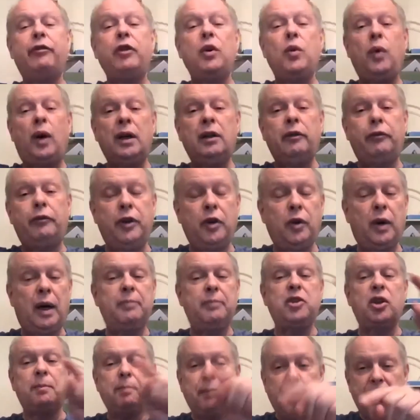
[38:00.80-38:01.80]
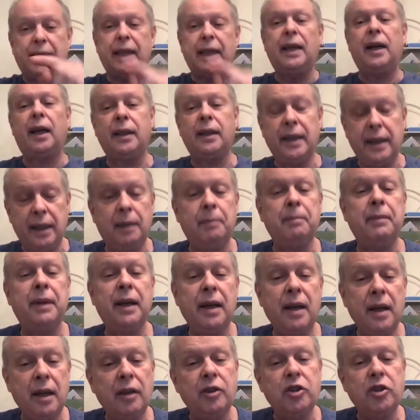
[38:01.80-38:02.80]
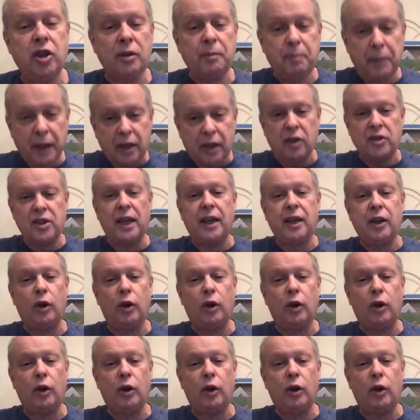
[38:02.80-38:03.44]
one of you. I'm just picking on him just because I can.